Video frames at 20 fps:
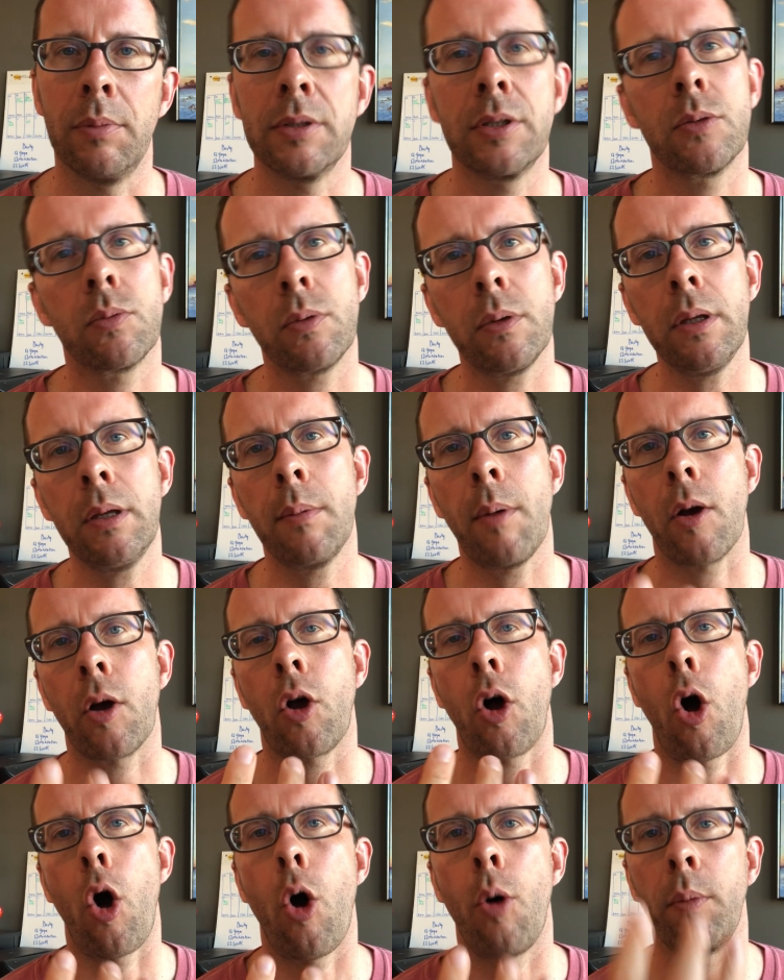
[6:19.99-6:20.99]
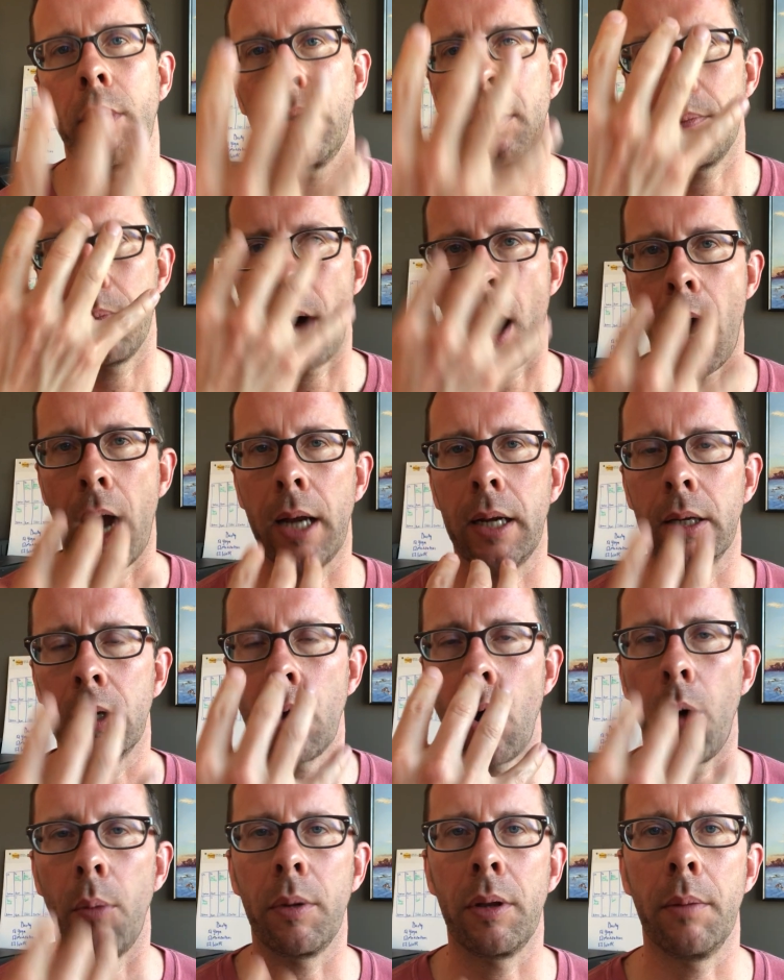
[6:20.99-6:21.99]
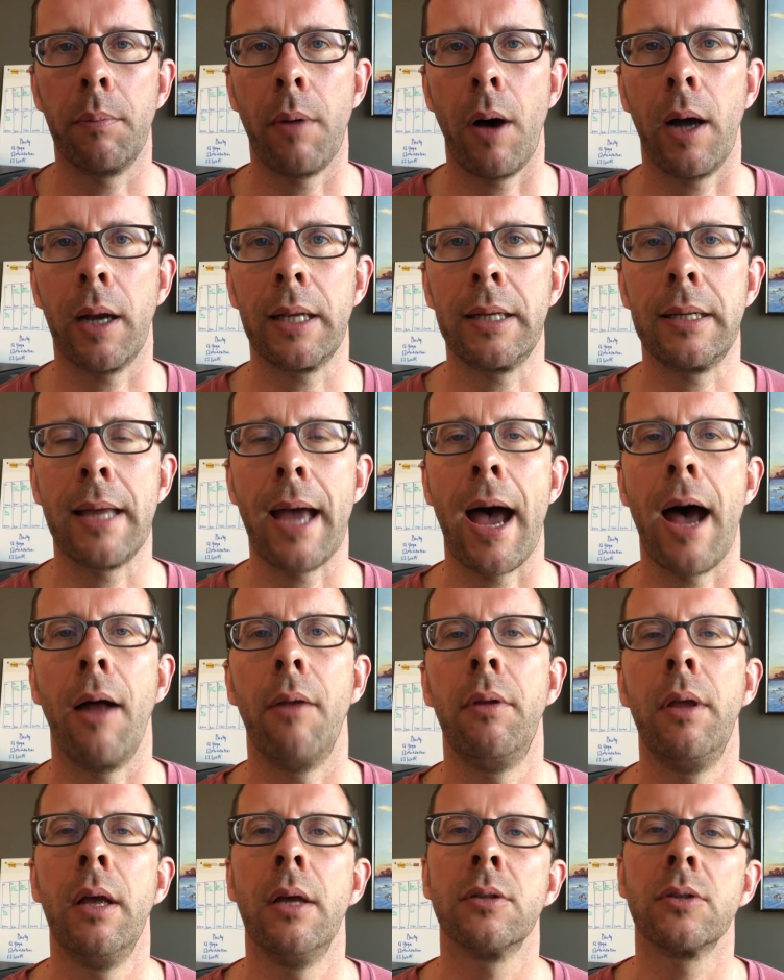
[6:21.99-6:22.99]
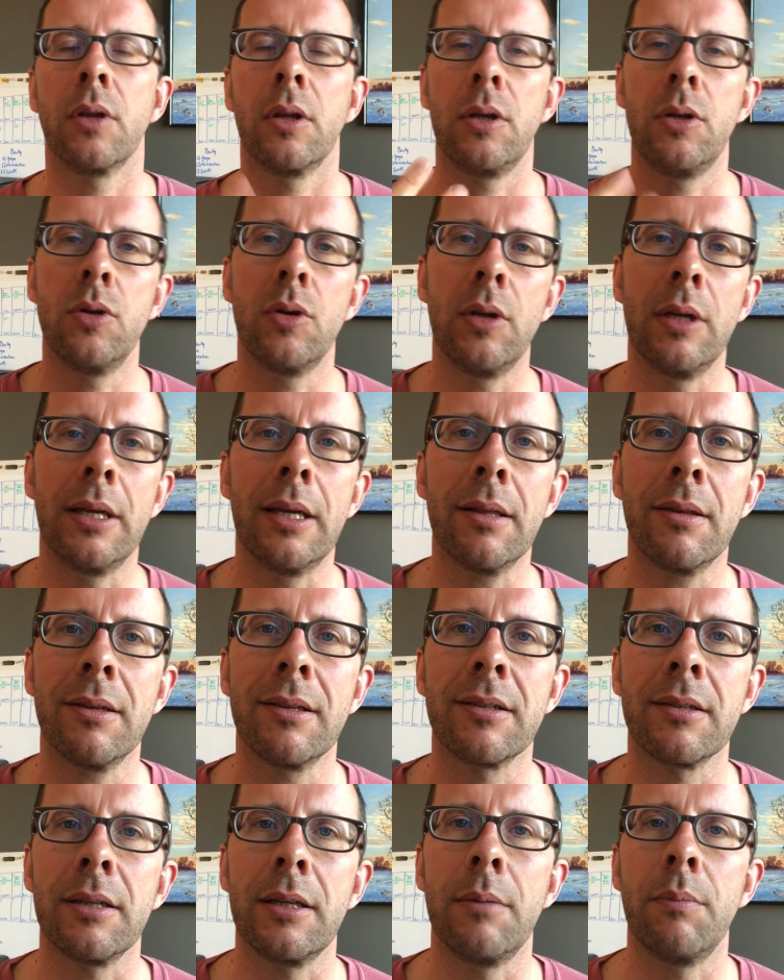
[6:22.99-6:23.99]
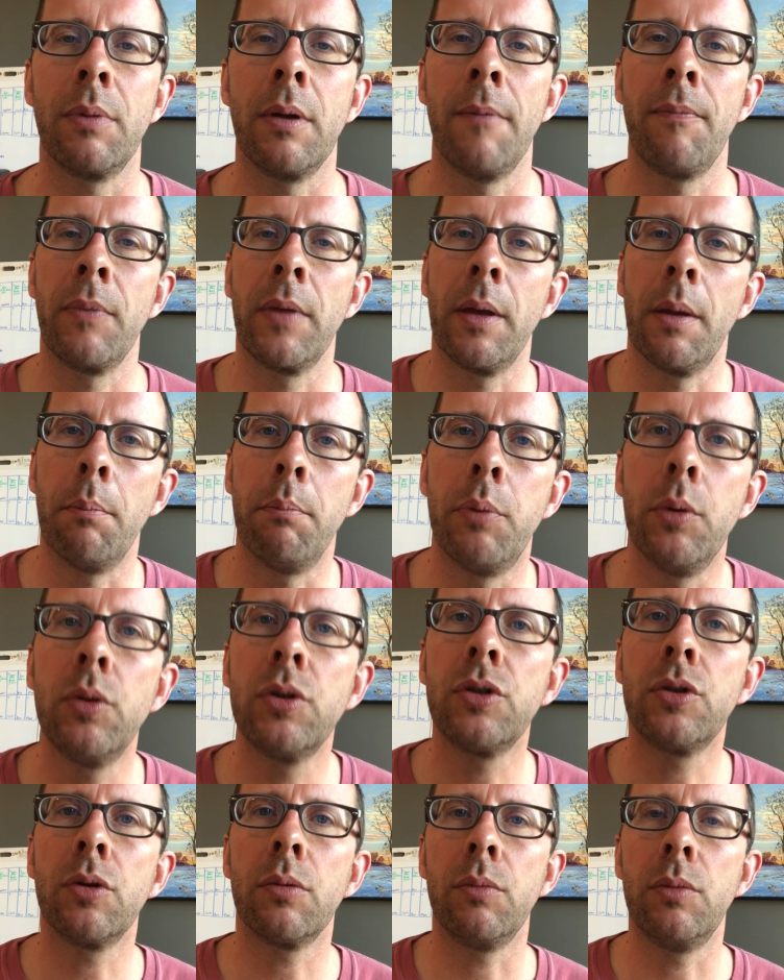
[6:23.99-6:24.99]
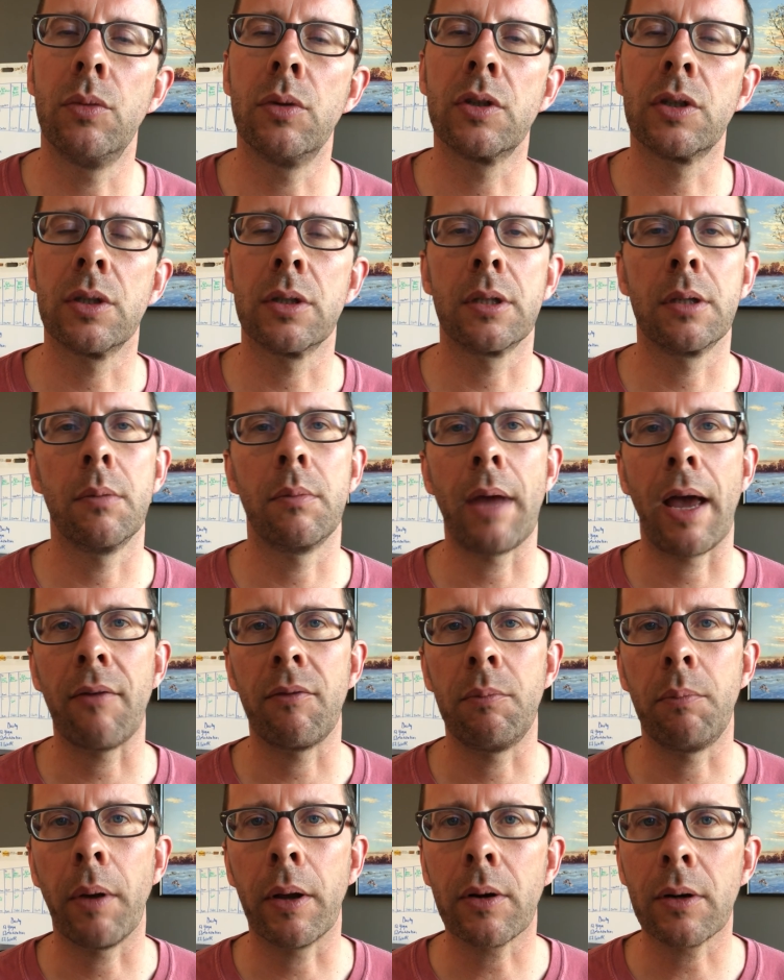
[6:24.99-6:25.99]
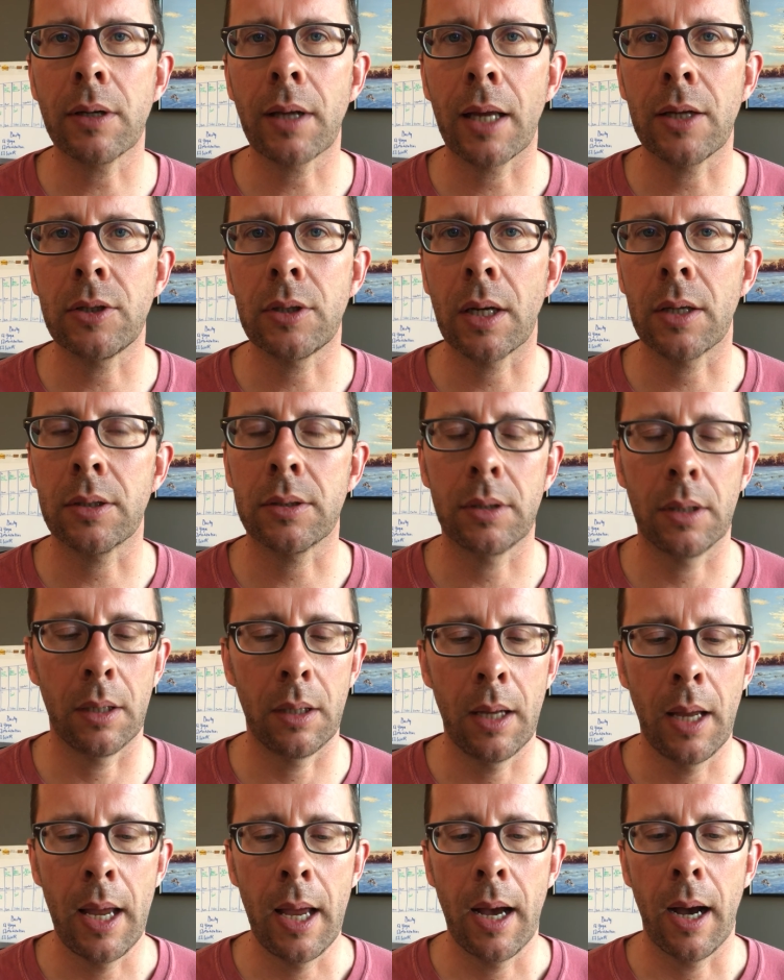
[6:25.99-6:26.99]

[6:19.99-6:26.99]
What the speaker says: This is really about calming the mind and calming the body down so that you can get to sleep and boost your immune system, have better digestion,